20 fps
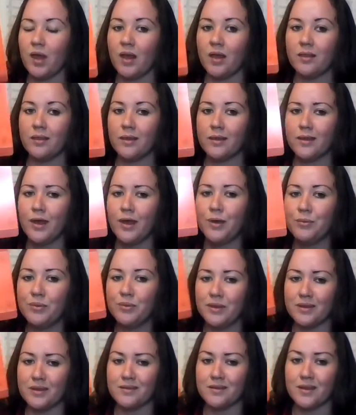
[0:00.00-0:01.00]
And I think
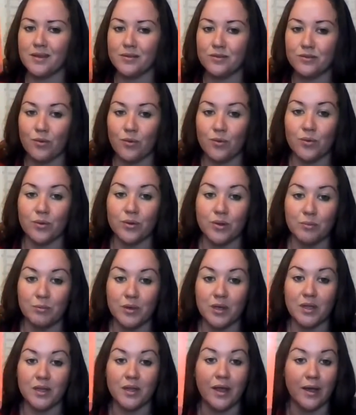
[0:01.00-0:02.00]
this could totally
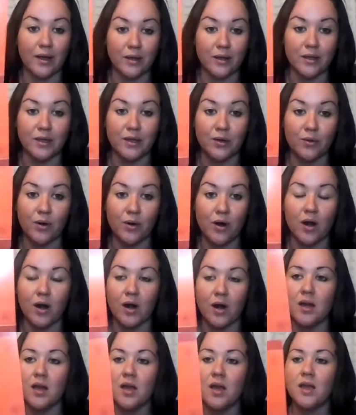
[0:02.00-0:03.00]
be like a Leo
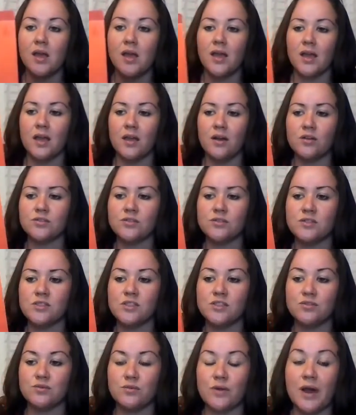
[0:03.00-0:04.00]
card. It also
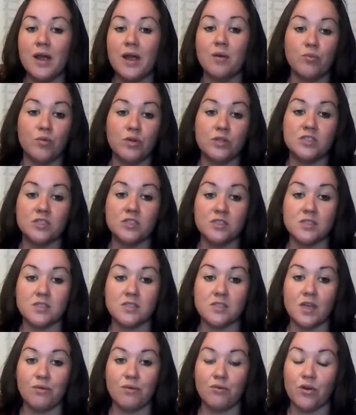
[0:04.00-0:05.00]
says Ram, which is the
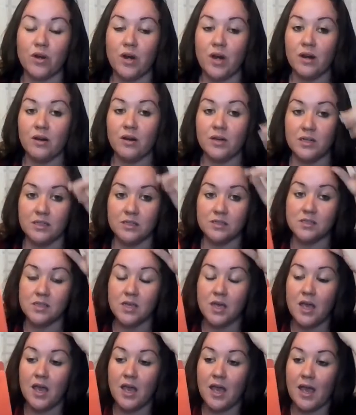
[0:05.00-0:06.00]
sign for Aries.
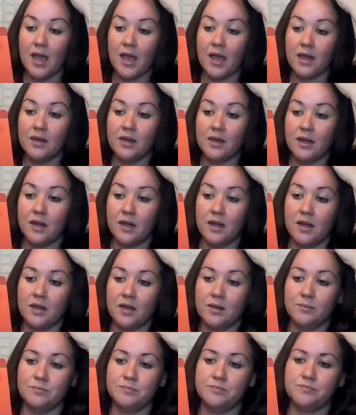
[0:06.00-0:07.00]
And
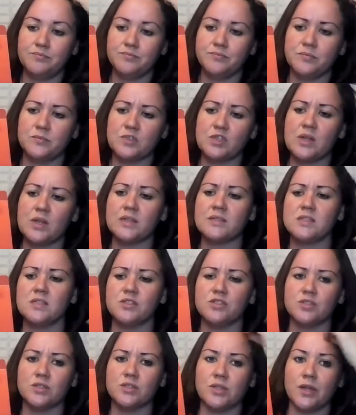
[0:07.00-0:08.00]
so that's
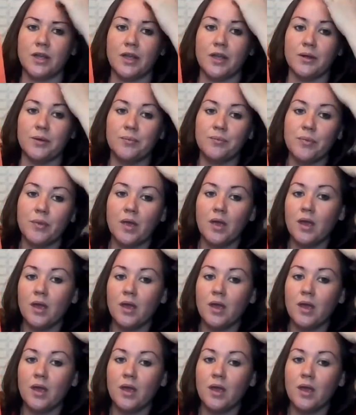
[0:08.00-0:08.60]
interesting.